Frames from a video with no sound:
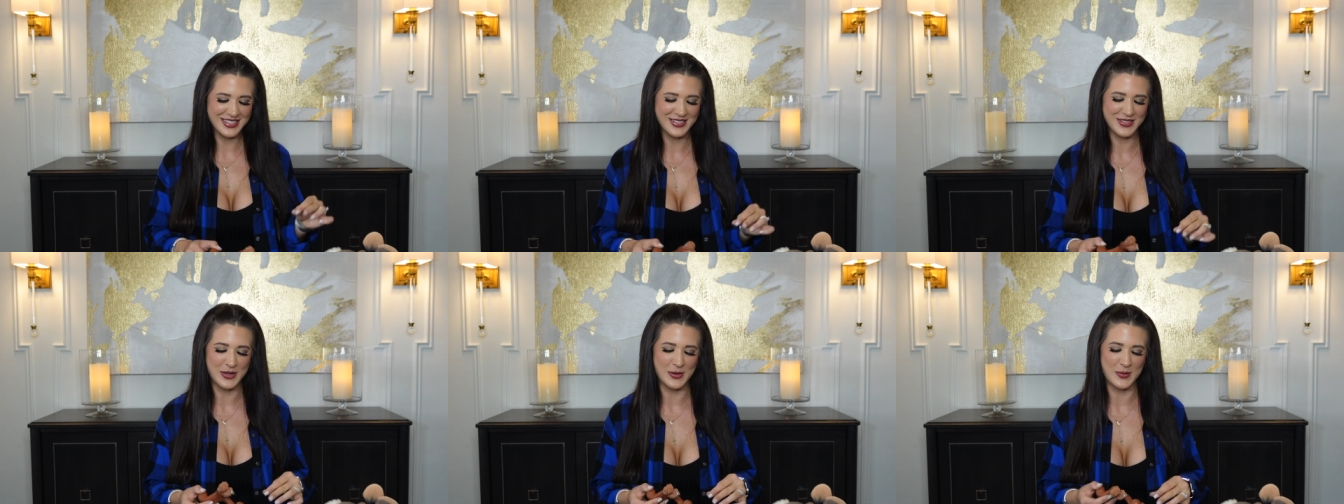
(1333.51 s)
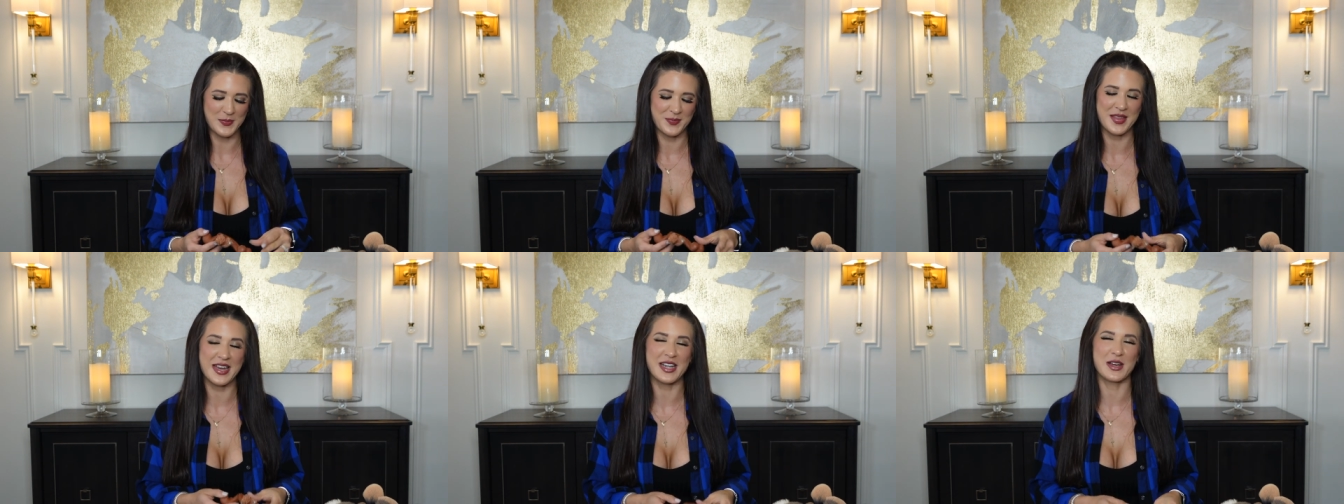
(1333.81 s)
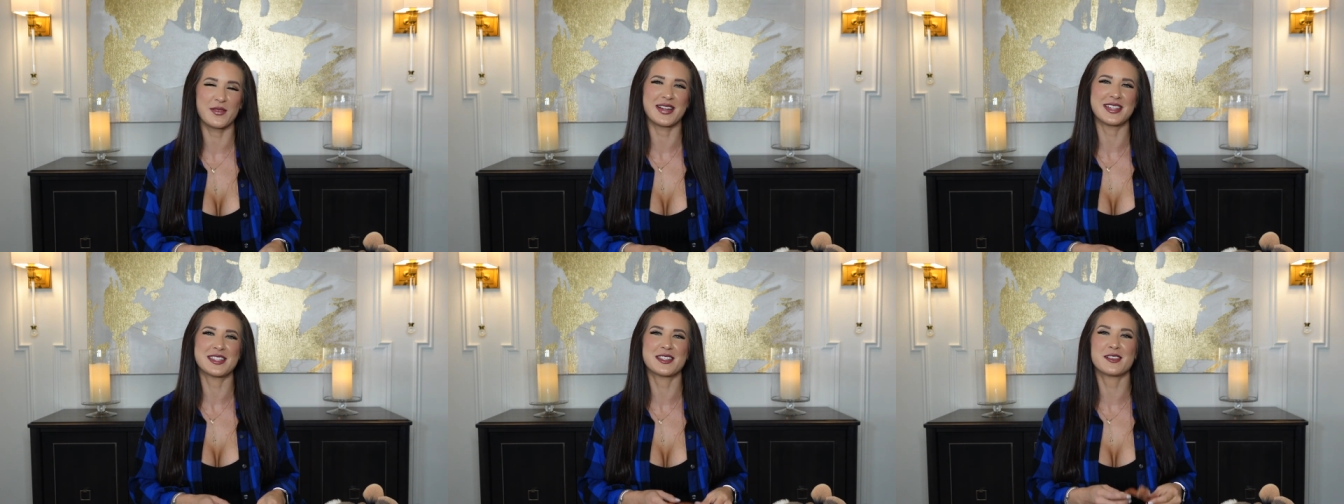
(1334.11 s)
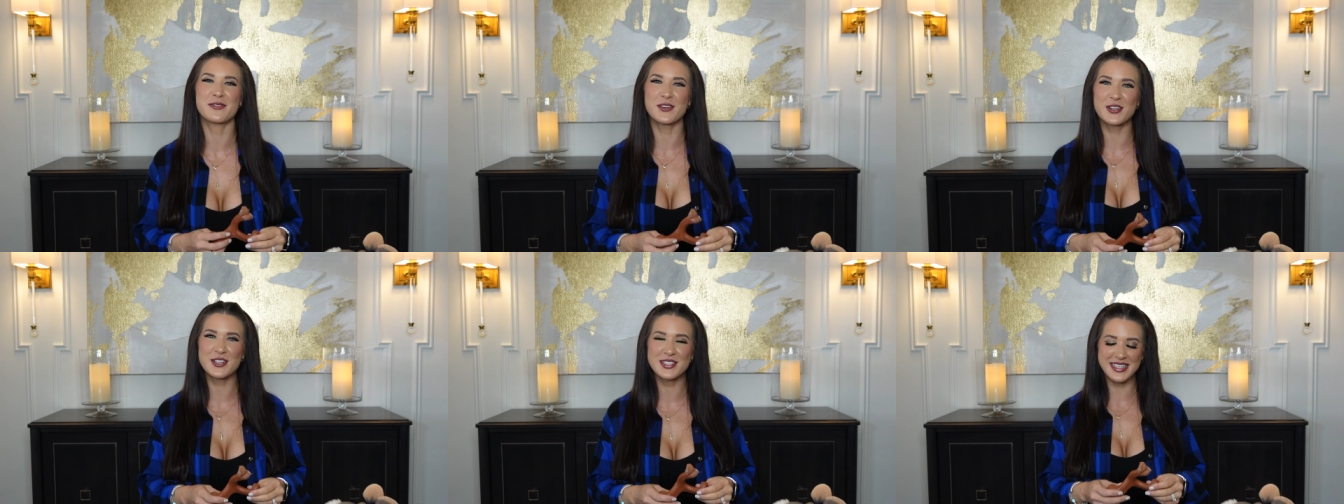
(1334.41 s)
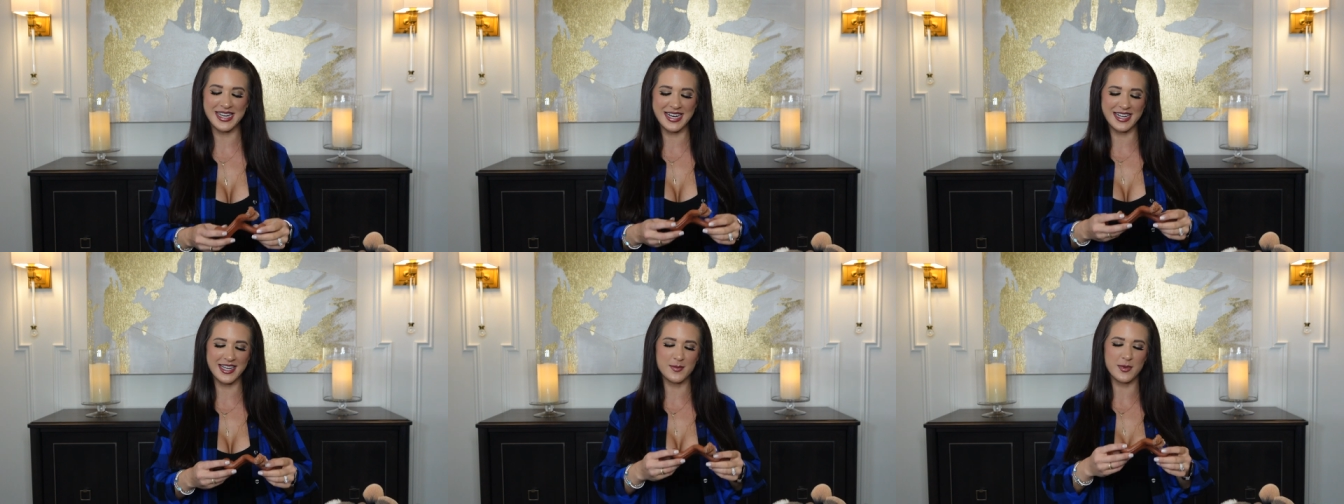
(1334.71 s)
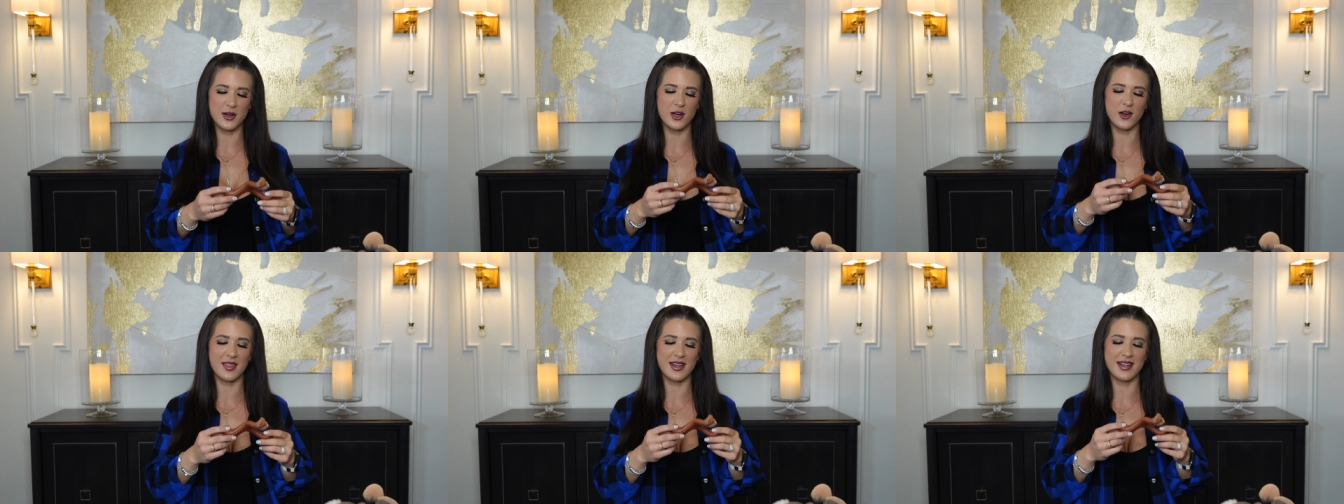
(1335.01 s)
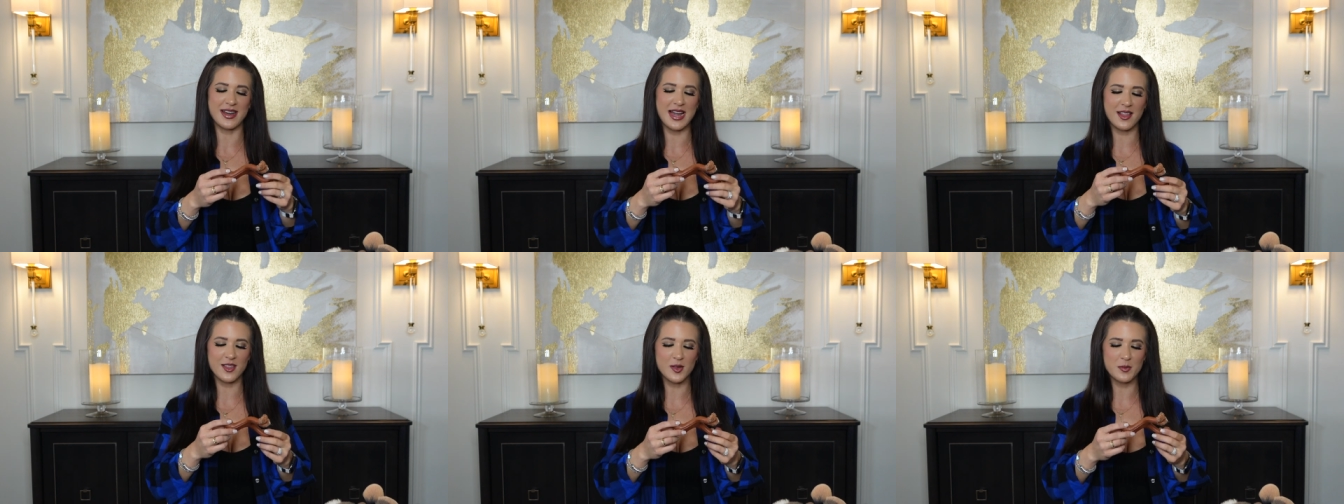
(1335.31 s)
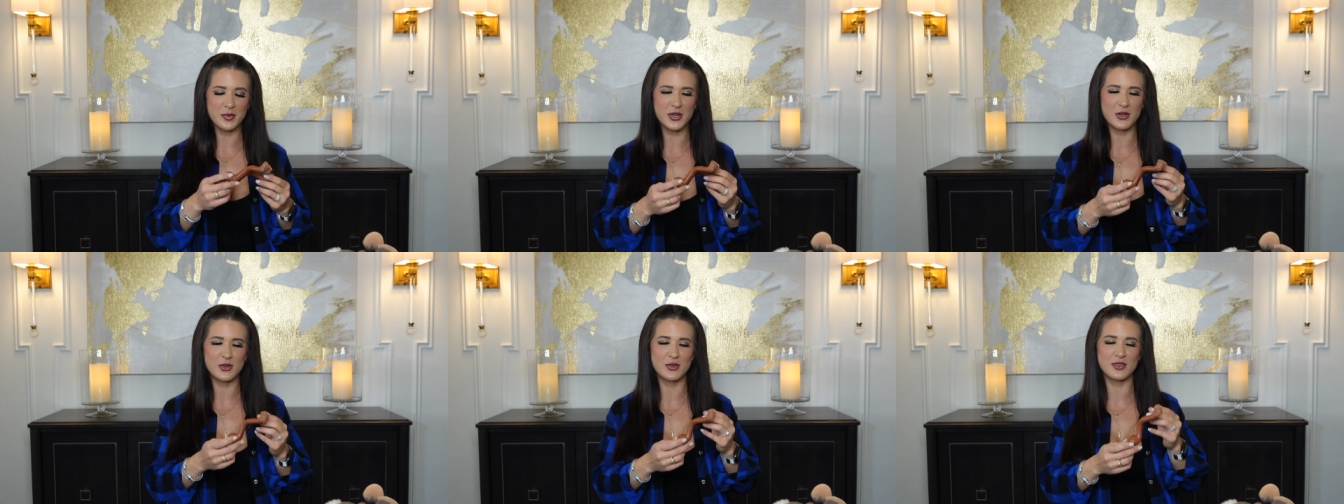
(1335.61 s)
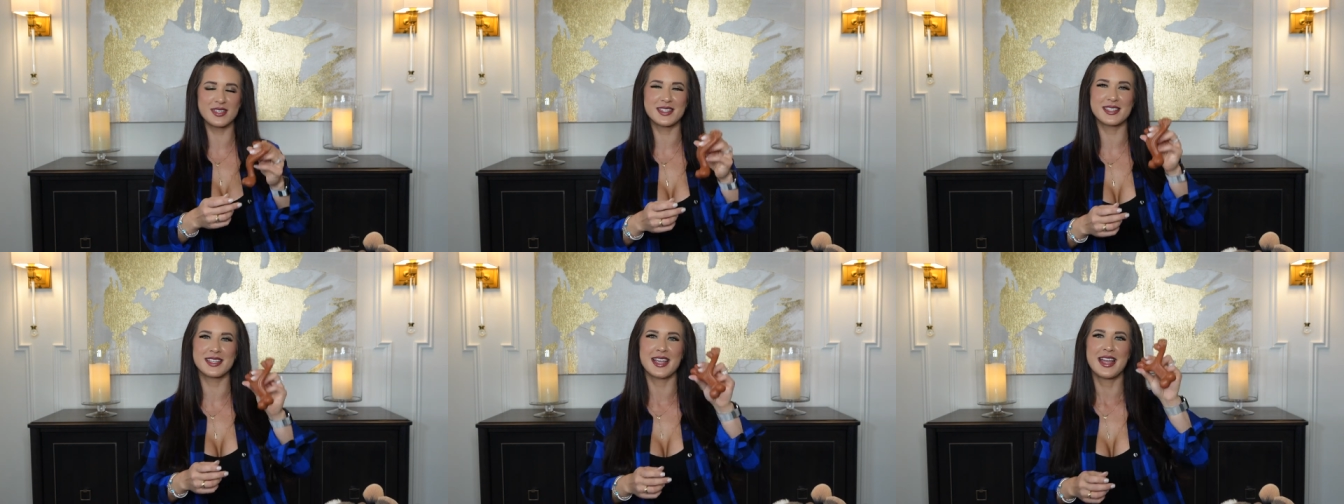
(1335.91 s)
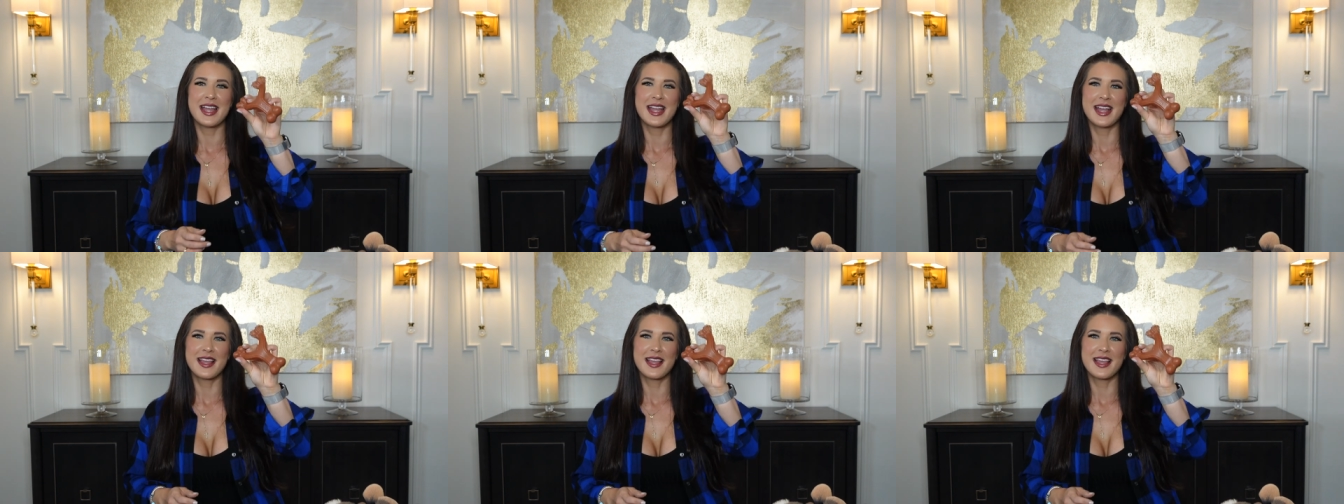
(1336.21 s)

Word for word: So anyways, the first item are the Nylabones.